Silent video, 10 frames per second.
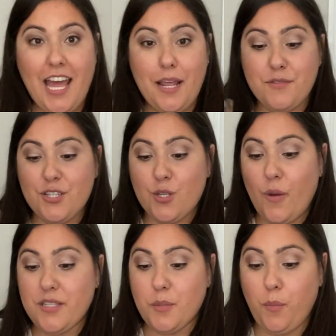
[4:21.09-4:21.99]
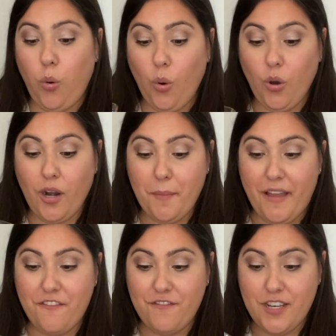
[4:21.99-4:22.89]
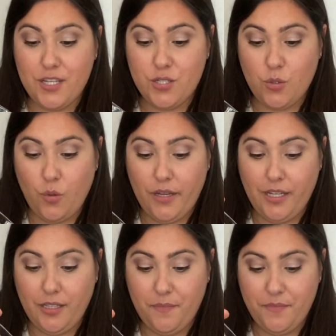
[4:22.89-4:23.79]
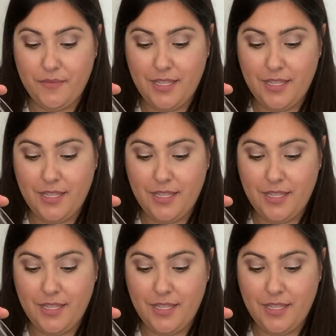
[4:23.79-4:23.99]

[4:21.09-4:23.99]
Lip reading: And I'm just going to pour my finished oil